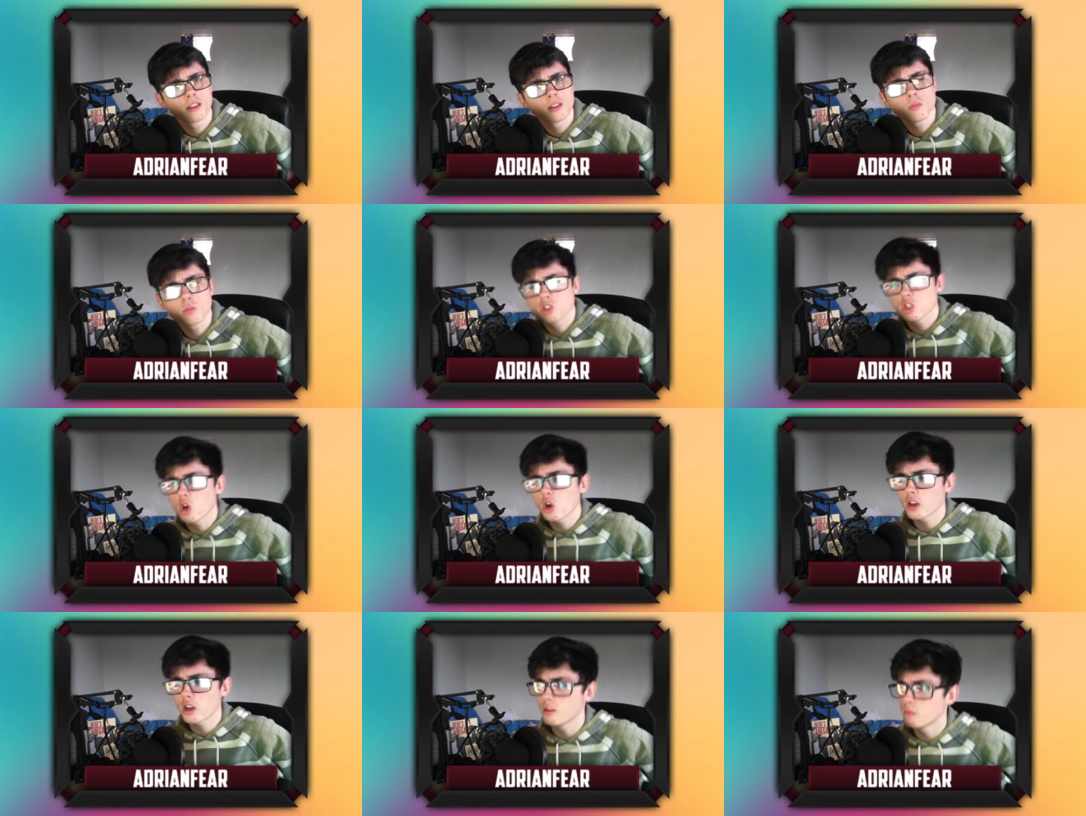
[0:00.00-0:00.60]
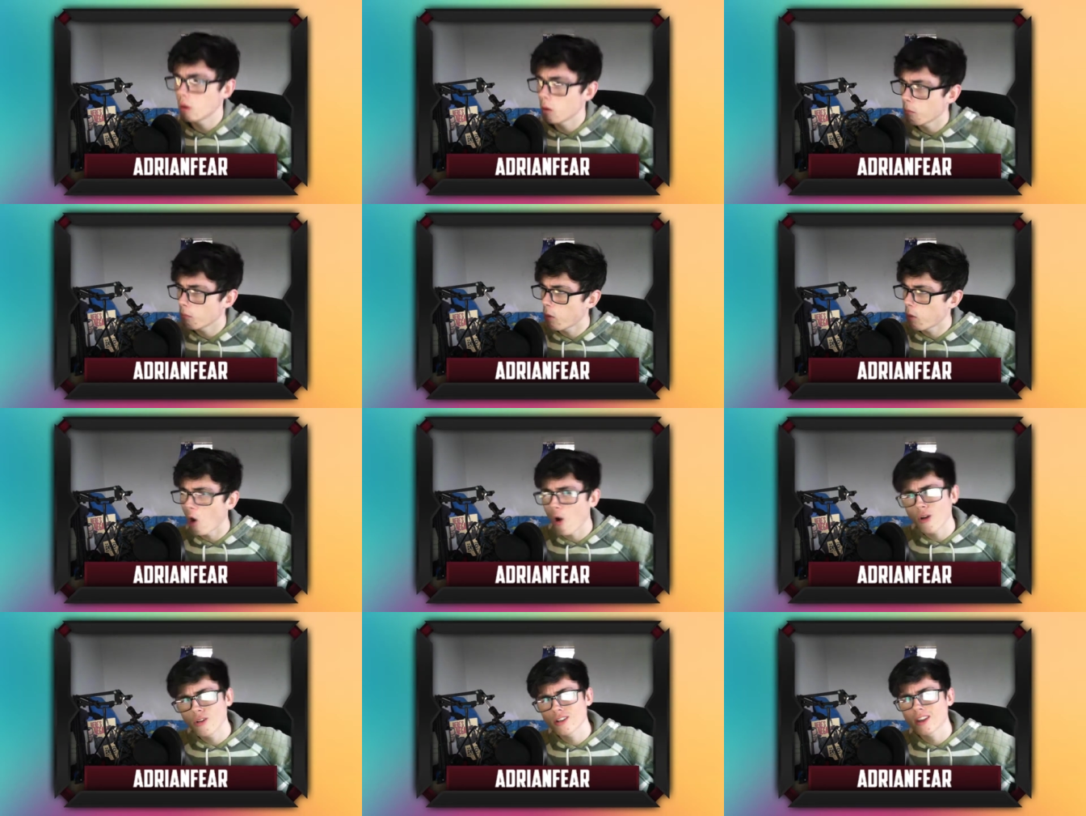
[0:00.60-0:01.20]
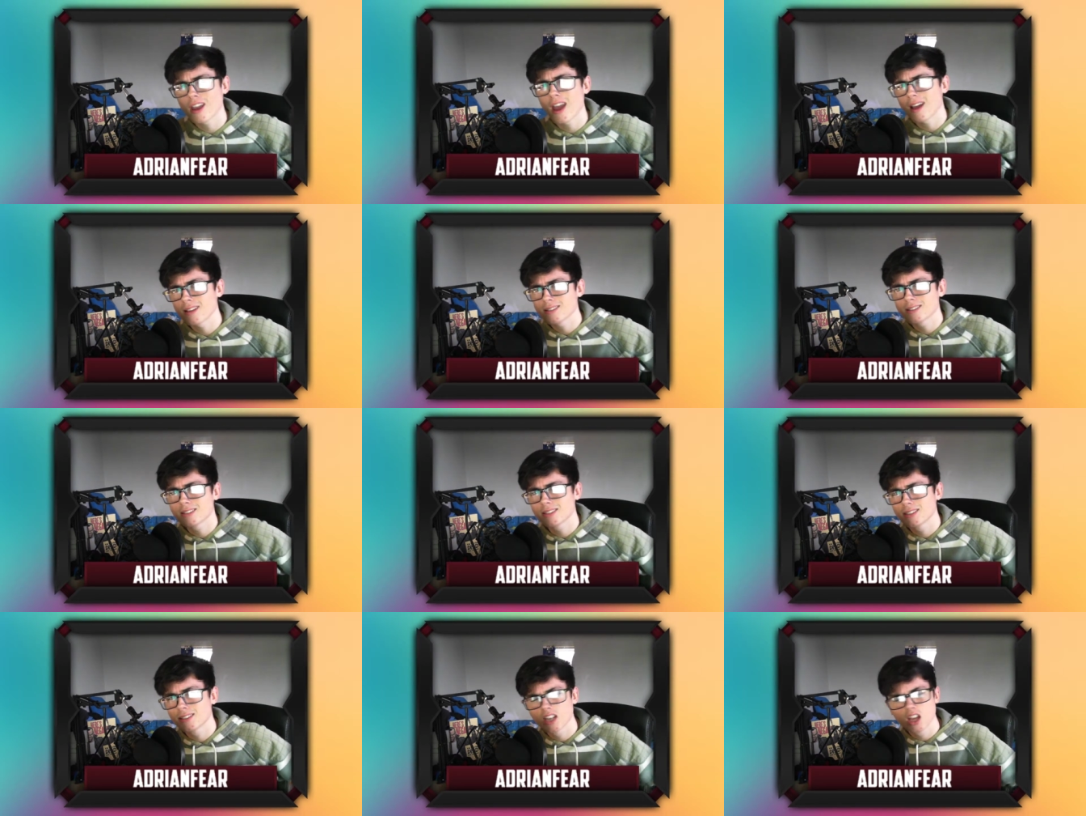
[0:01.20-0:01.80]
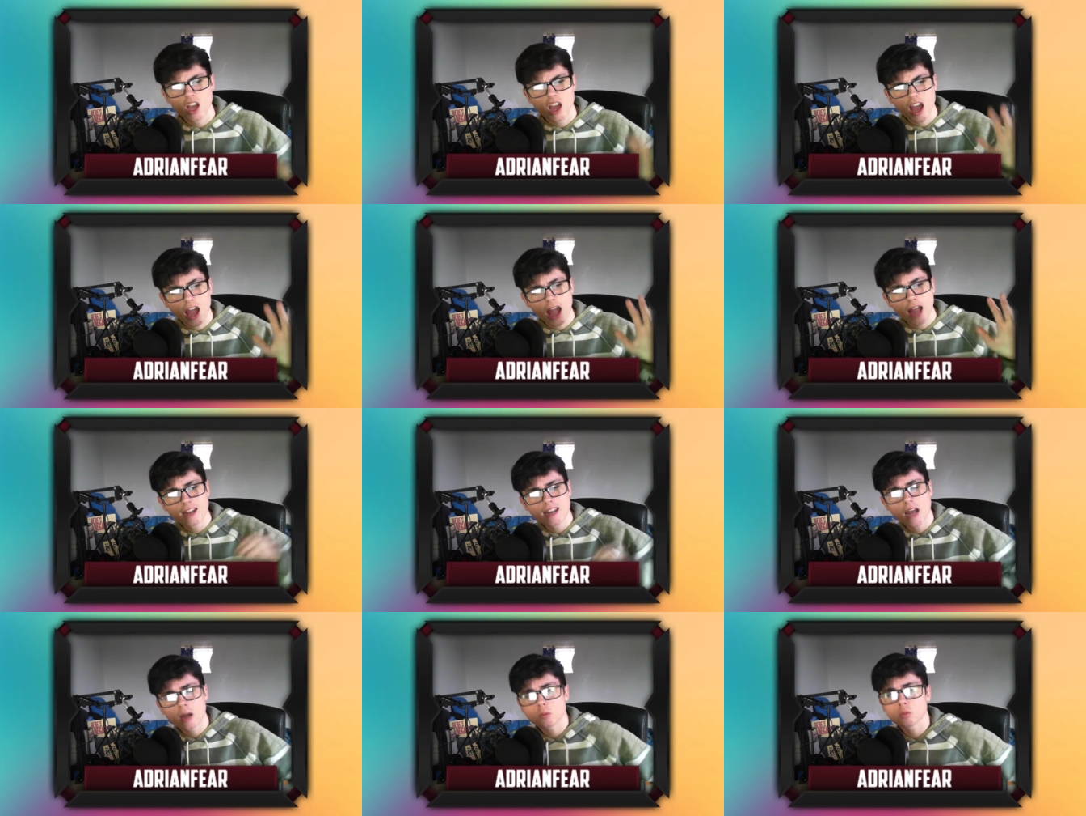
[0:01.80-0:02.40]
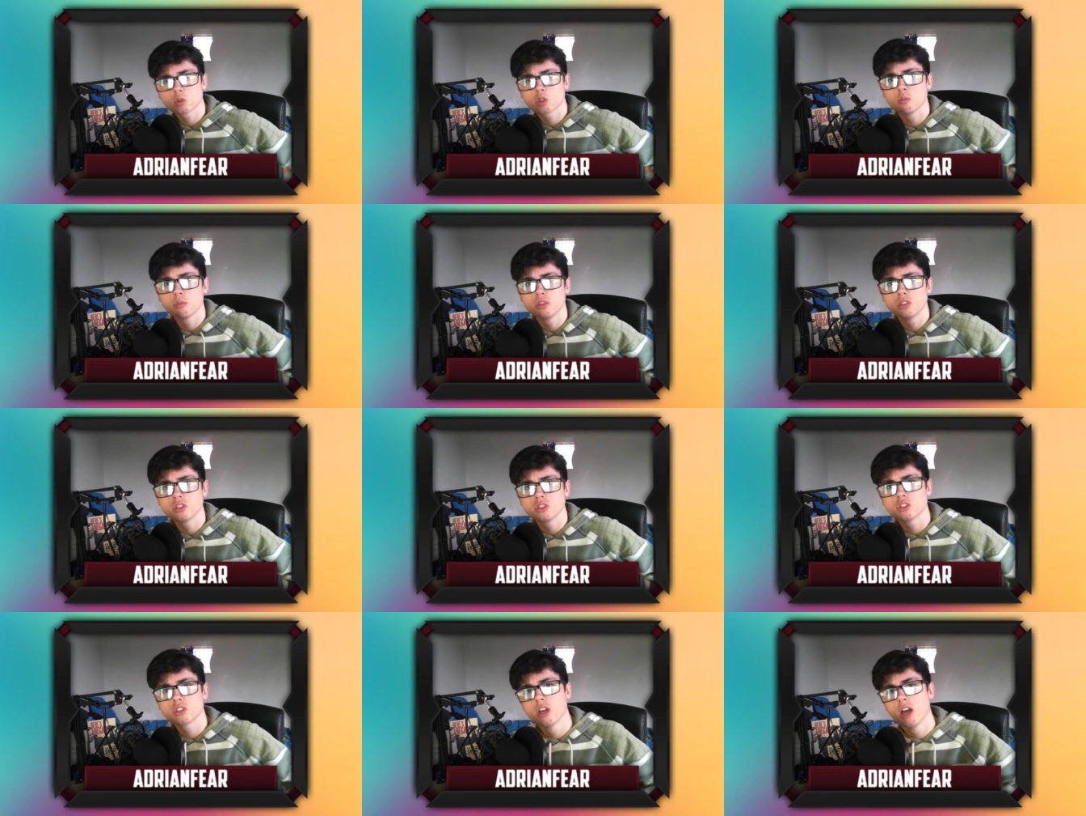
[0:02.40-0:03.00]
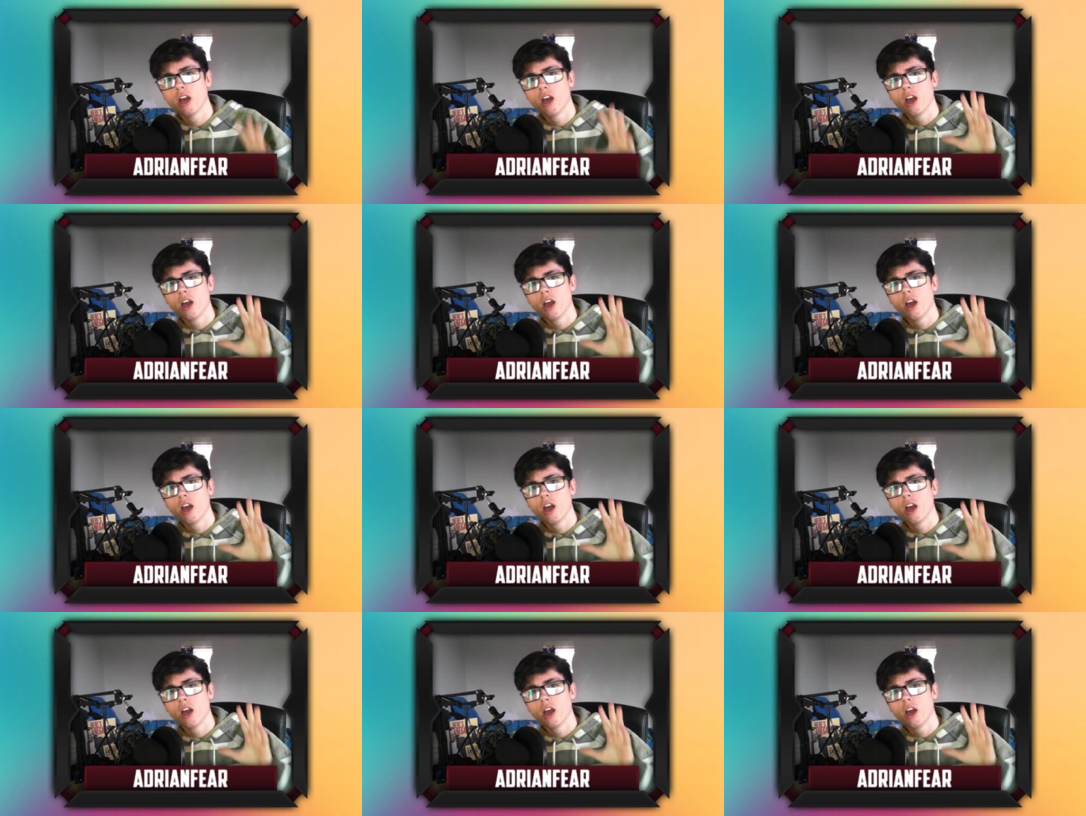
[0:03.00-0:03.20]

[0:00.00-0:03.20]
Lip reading: I think we're talking about podcasts, announcements,